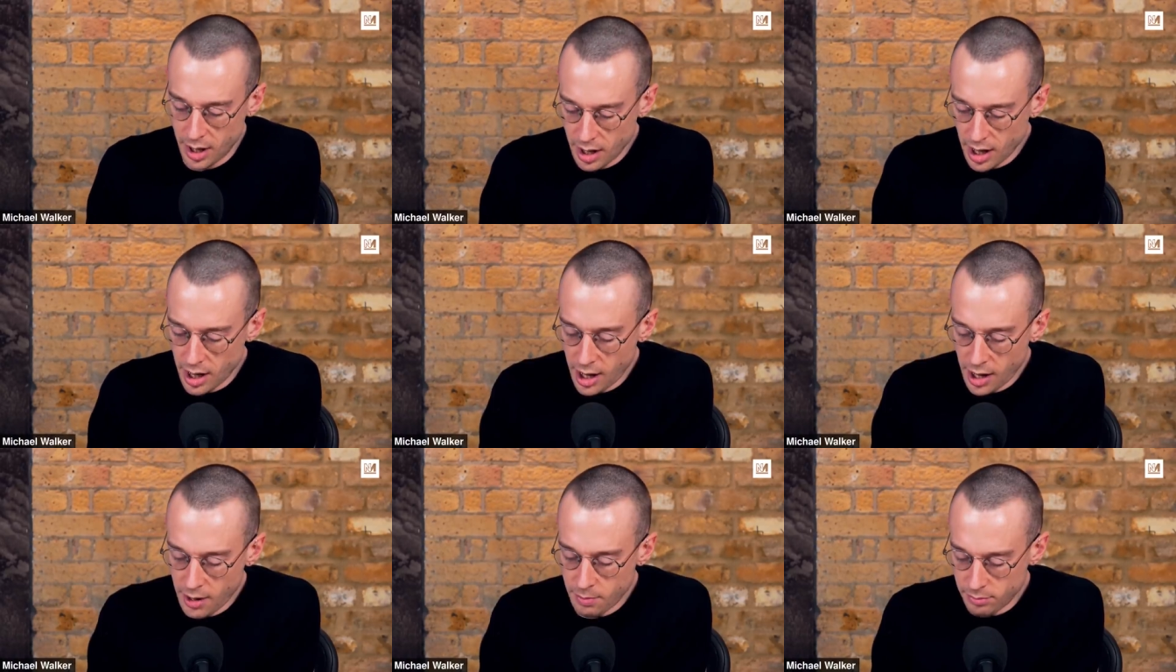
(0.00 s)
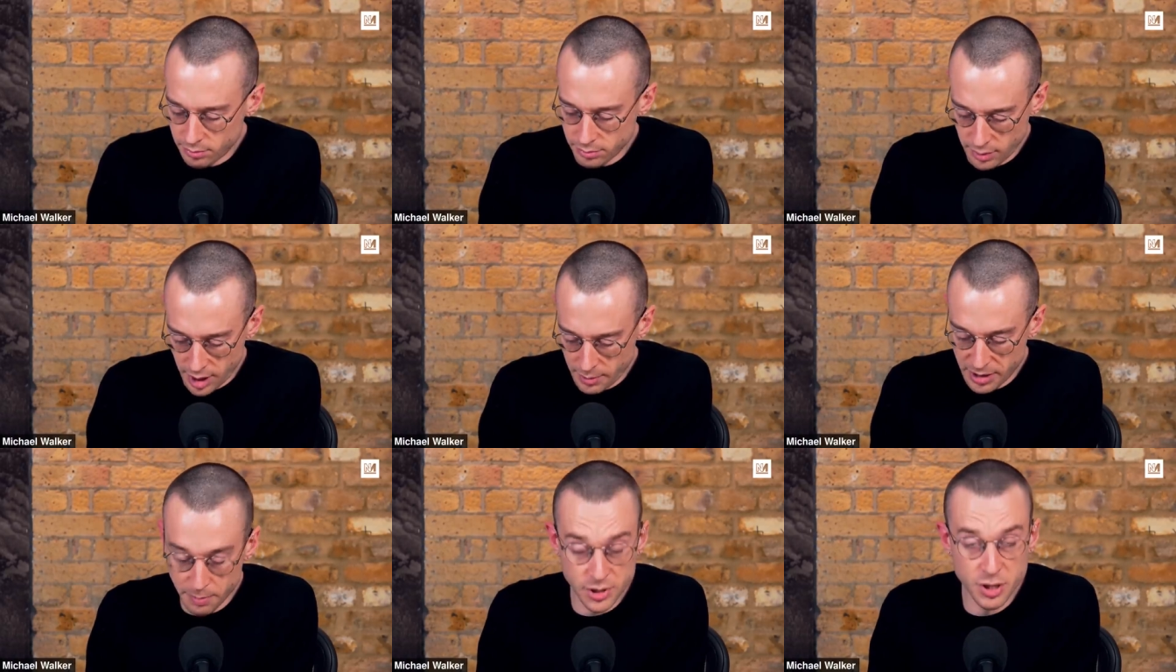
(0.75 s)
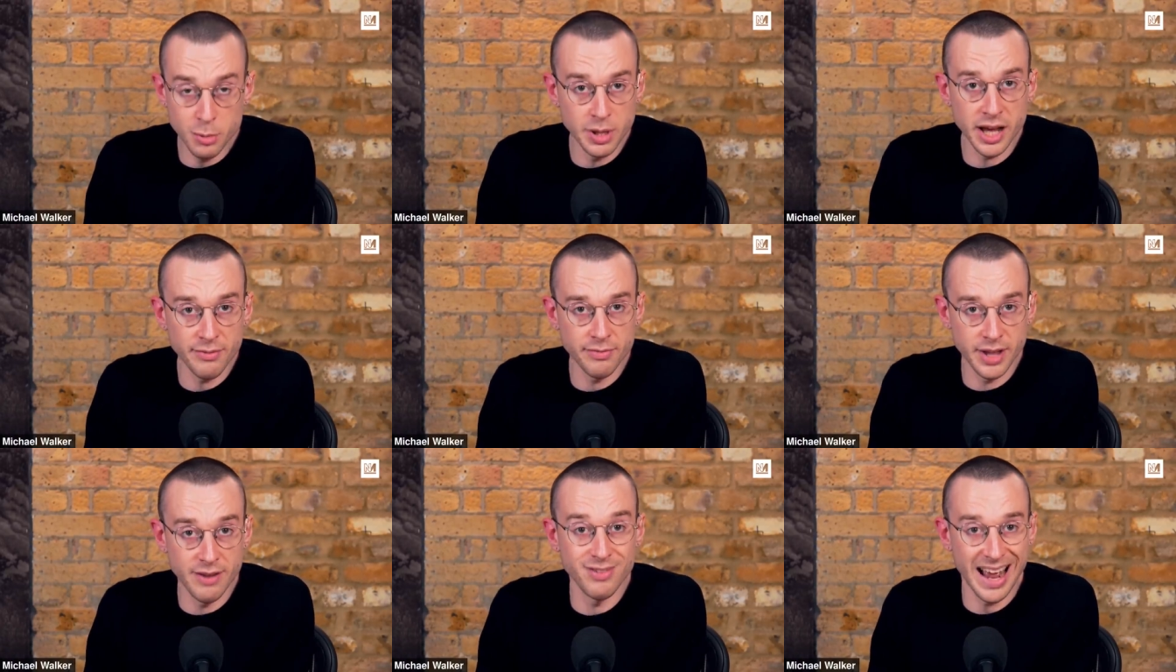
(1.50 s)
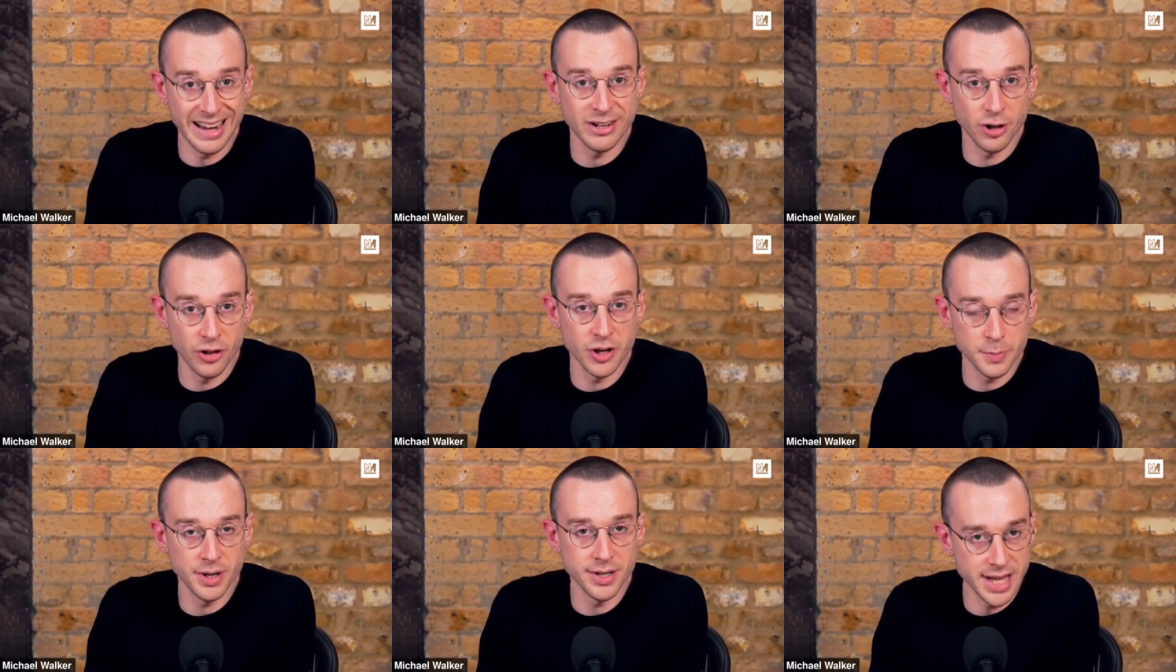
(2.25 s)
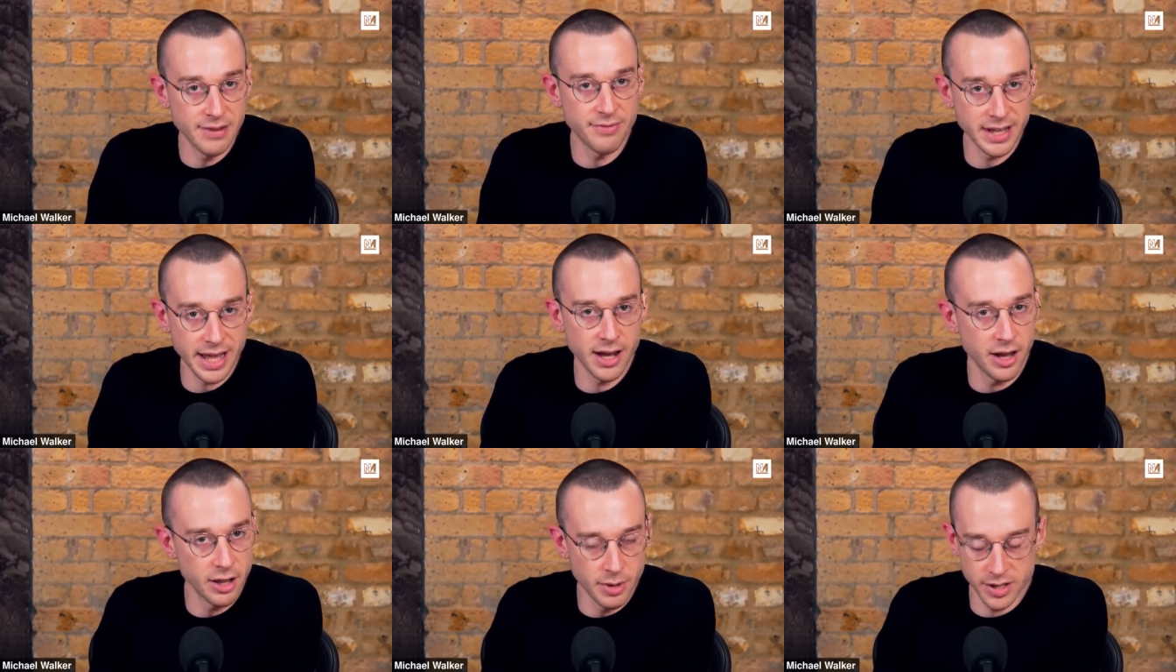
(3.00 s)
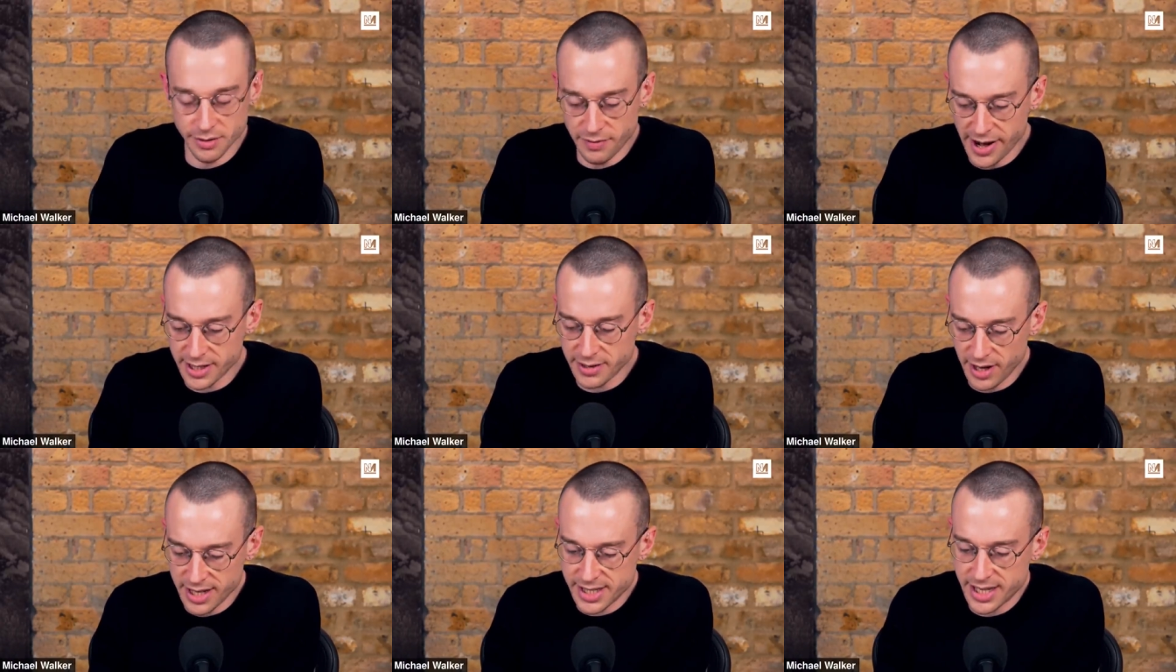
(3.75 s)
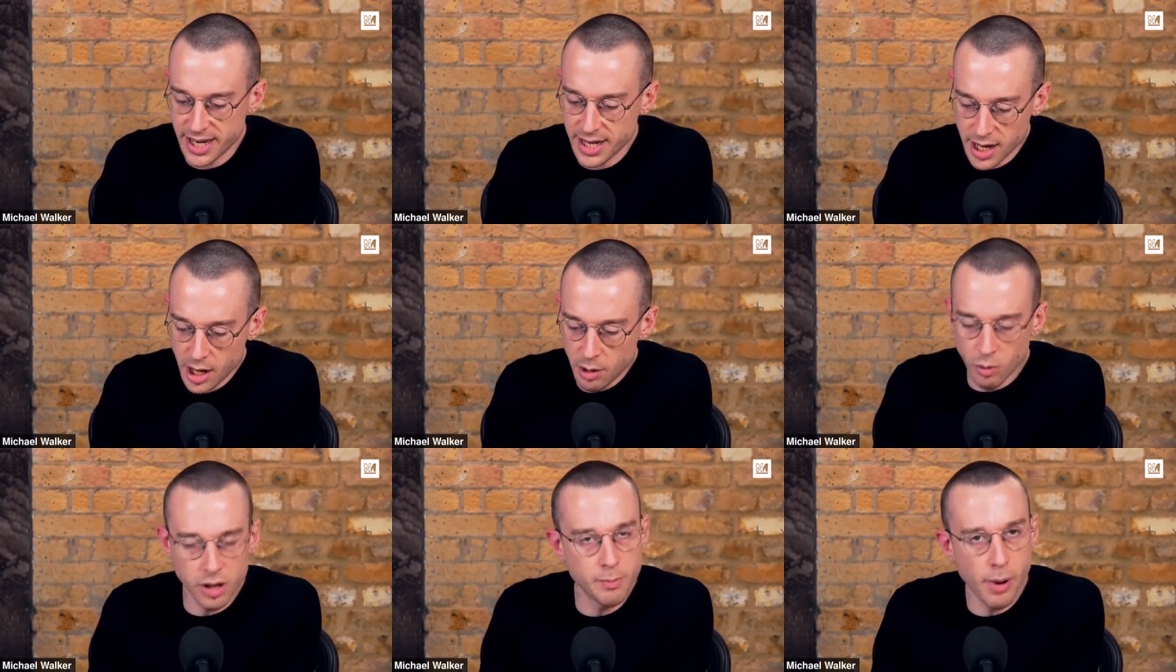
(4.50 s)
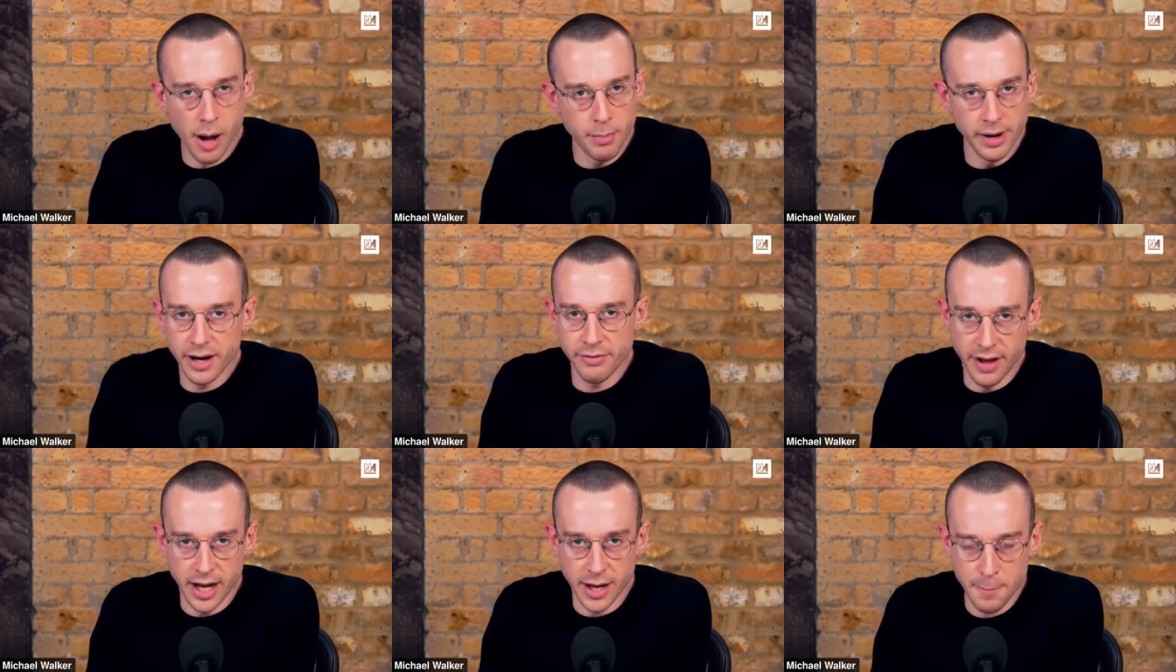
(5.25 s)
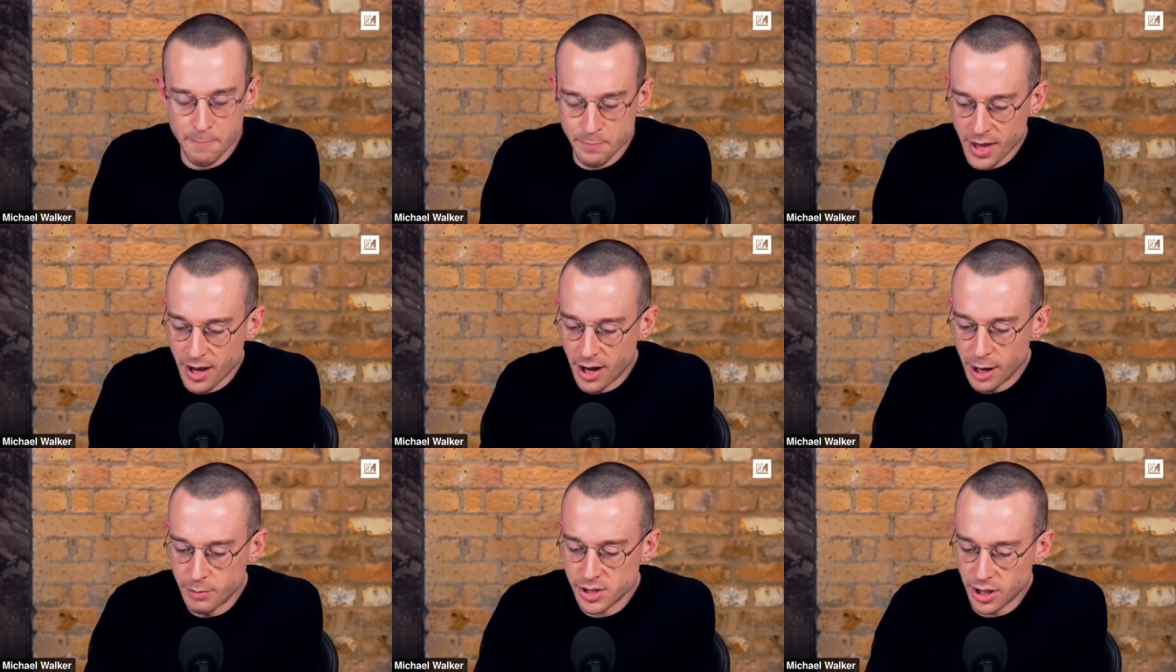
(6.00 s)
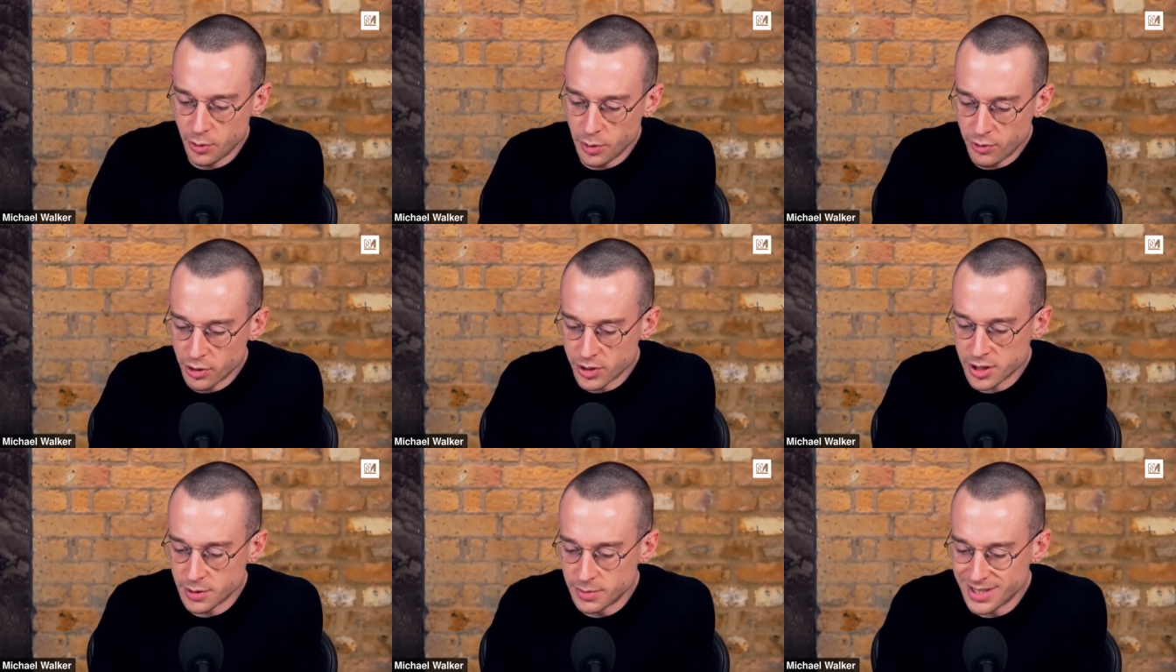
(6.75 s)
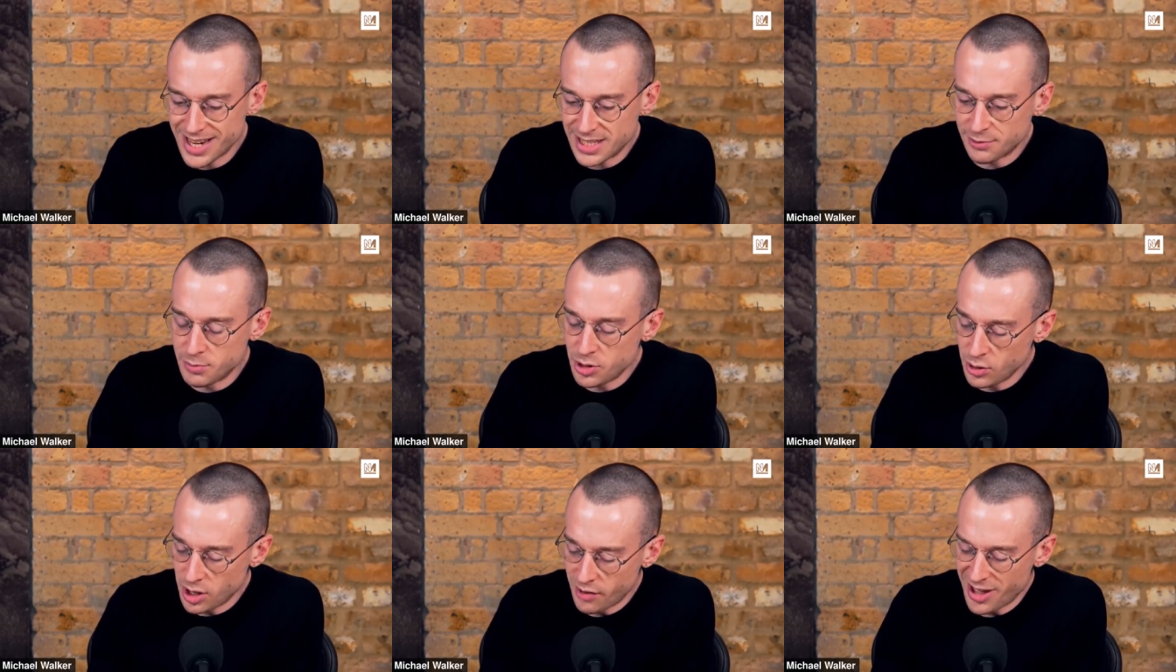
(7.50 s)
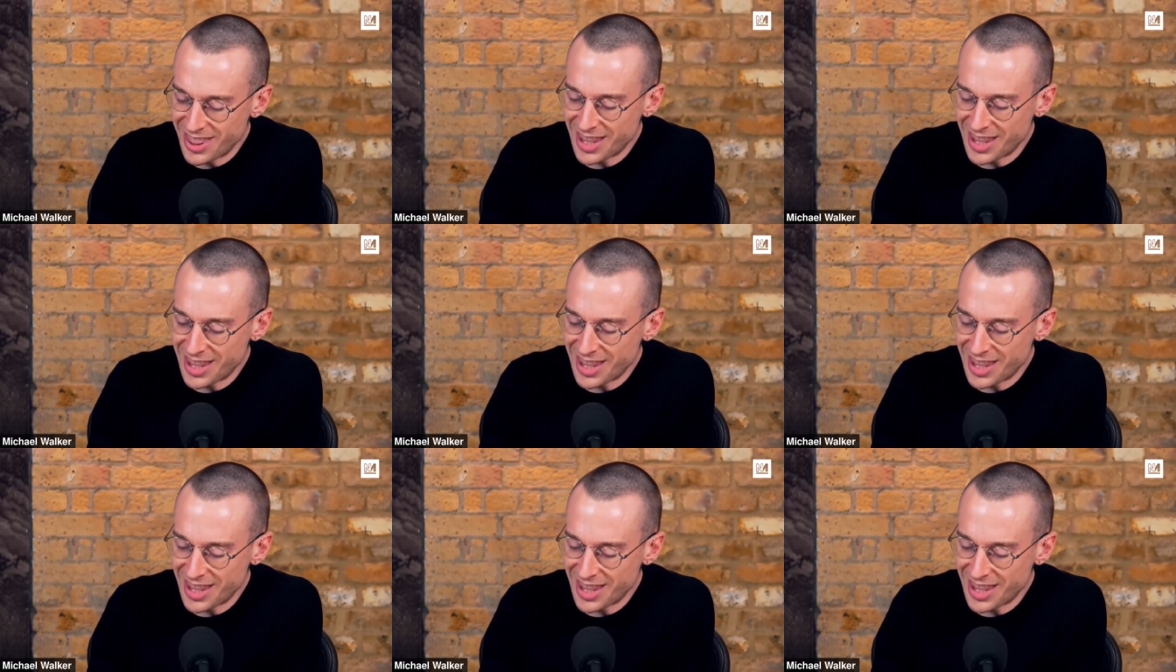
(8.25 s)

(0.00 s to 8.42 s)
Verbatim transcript: Um, I mean, presumably they've they've landed on those because they think they are the most effective. Let's see what the public think. Um, so we've got some data from YouGov and